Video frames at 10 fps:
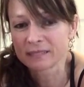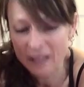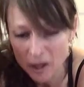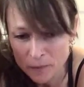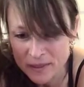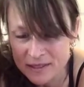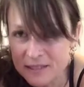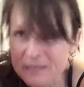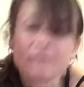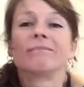help us
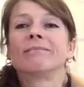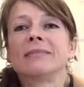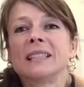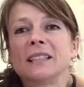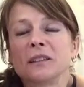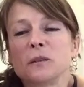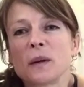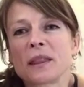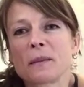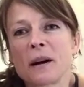deal with the